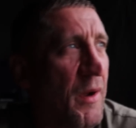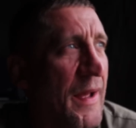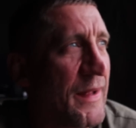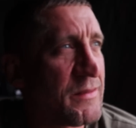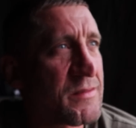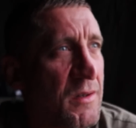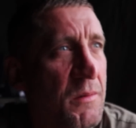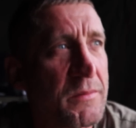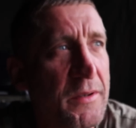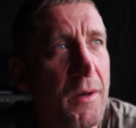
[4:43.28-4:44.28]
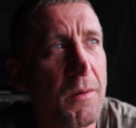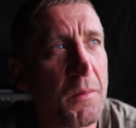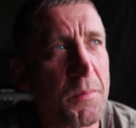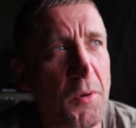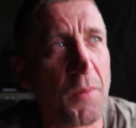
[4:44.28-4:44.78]
by hand. So you
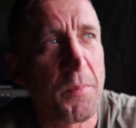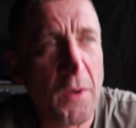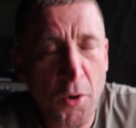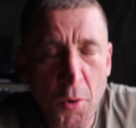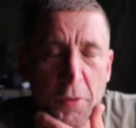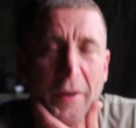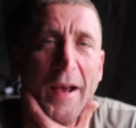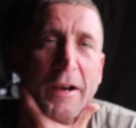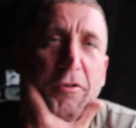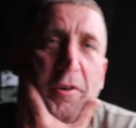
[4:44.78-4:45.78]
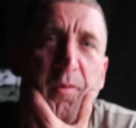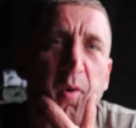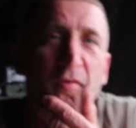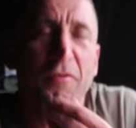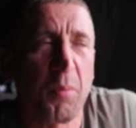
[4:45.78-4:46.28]
know, got pretty accurate
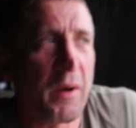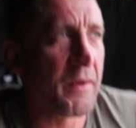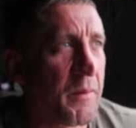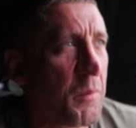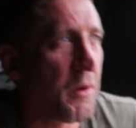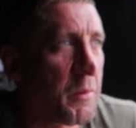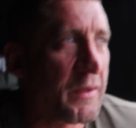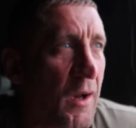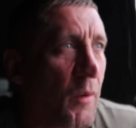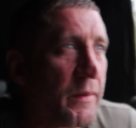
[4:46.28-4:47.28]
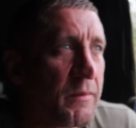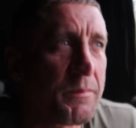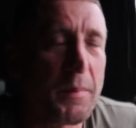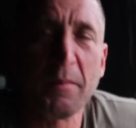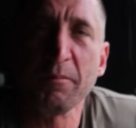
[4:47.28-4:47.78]
with where we're
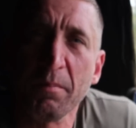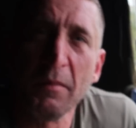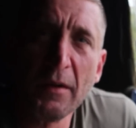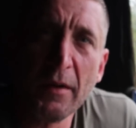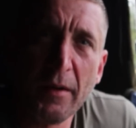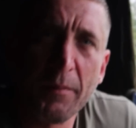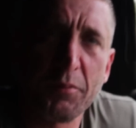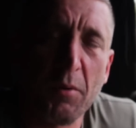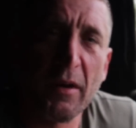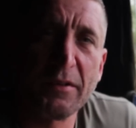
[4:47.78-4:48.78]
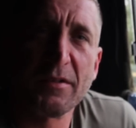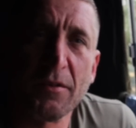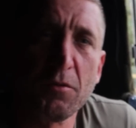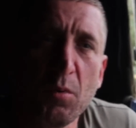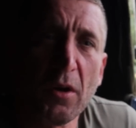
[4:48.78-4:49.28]
going. Been tried
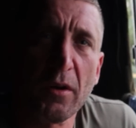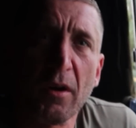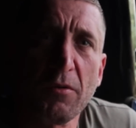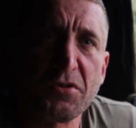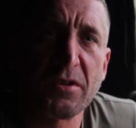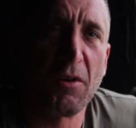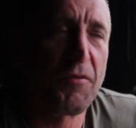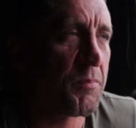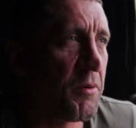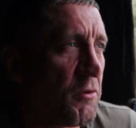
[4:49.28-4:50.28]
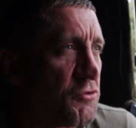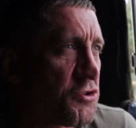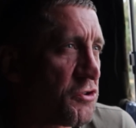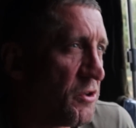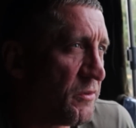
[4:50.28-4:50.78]
to go stealth
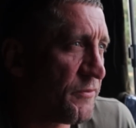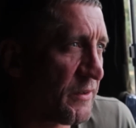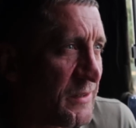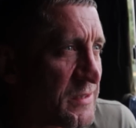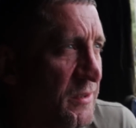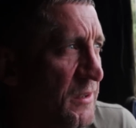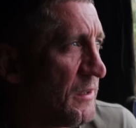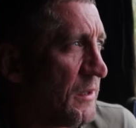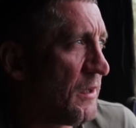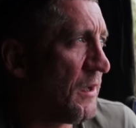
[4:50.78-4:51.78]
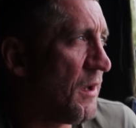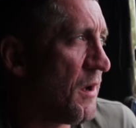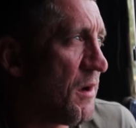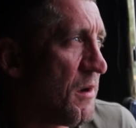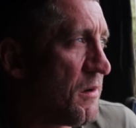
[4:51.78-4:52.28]
approach for this.
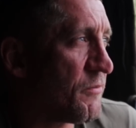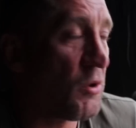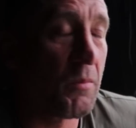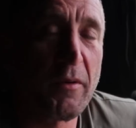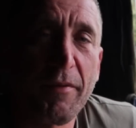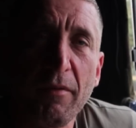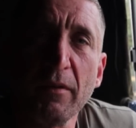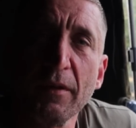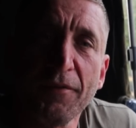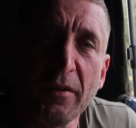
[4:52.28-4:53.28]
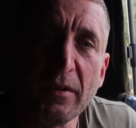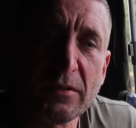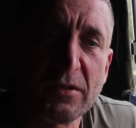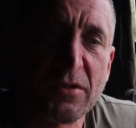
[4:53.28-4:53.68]
I've gone with 3 different